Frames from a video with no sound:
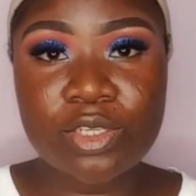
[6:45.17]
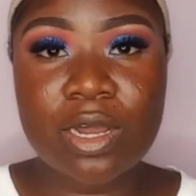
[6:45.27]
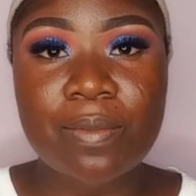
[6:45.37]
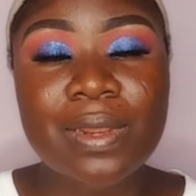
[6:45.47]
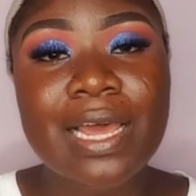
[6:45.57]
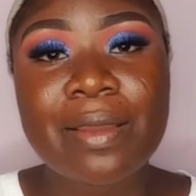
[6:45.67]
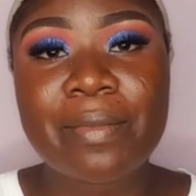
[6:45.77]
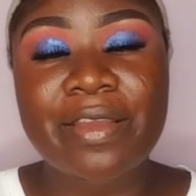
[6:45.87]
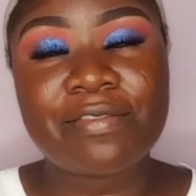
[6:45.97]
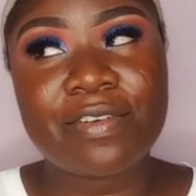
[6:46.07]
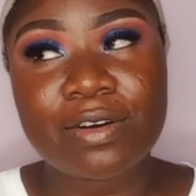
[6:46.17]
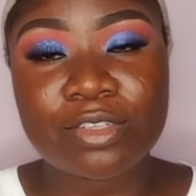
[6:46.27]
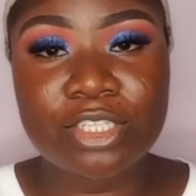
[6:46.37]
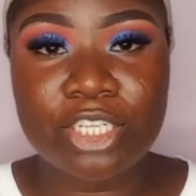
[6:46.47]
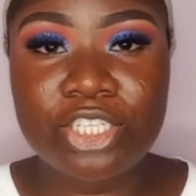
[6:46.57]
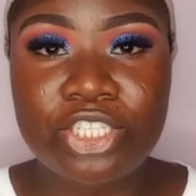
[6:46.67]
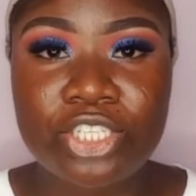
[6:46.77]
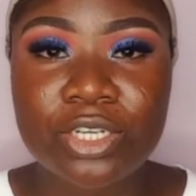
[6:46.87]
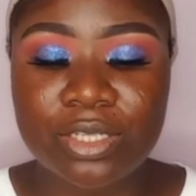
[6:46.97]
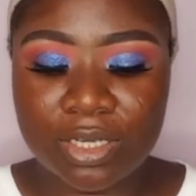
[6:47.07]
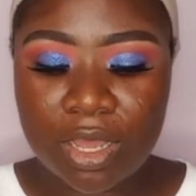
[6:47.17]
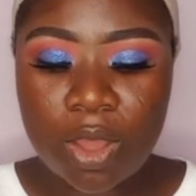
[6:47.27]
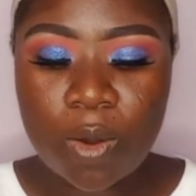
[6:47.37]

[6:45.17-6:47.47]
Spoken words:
to apply my foundation,